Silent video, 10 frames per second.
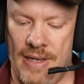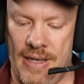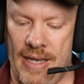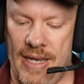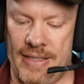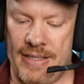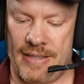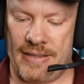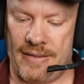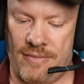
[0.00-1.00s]
At
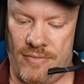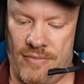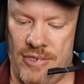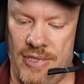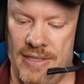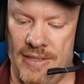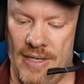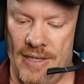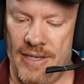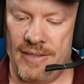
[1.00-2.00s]
Jesus,
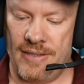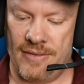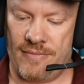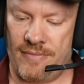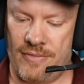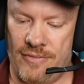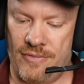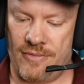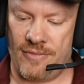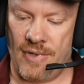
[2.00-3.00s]
that lens is
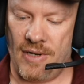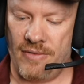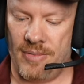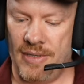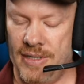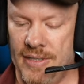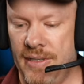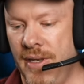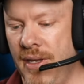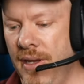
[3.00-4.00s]
all over the place.
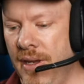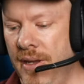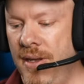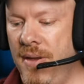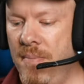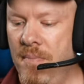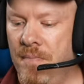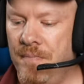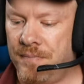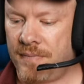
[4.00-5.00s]
Um,
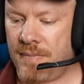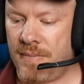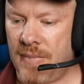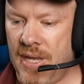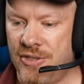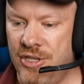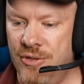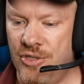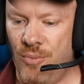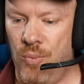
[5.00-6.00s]
at two
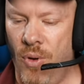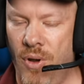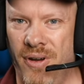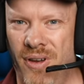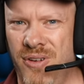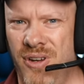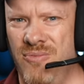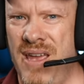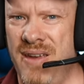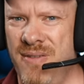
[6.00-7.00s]
to one, I got
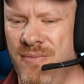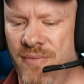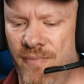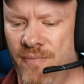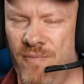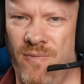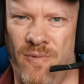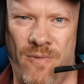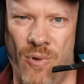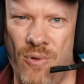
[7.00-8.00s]
around
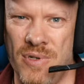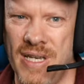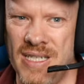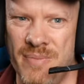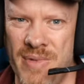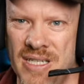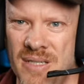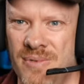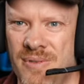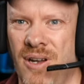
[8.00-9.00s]
four centimeters,
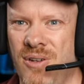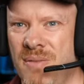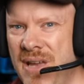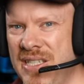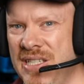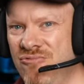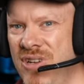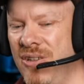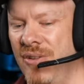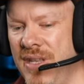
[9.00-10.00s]
but I got a massive
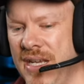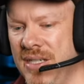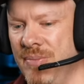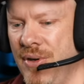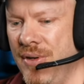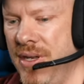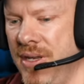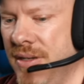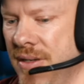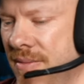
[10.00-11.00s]
rig on the end of my
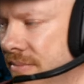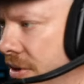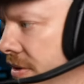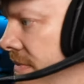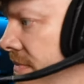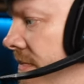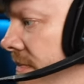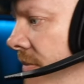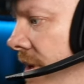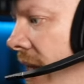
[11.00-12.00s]
uh, my
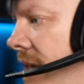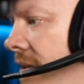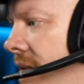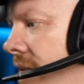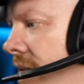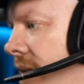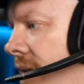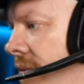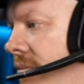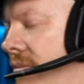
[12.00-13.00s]
my lens,
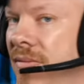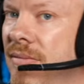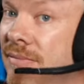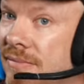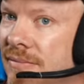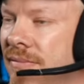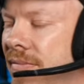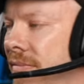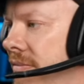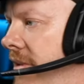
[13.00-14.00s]
so
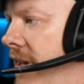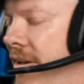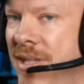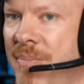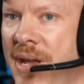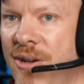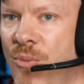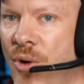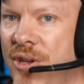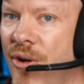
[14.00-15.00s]
you know, depending on
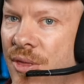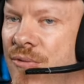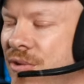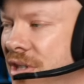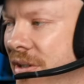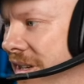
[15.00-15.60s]
what you got on the front of it,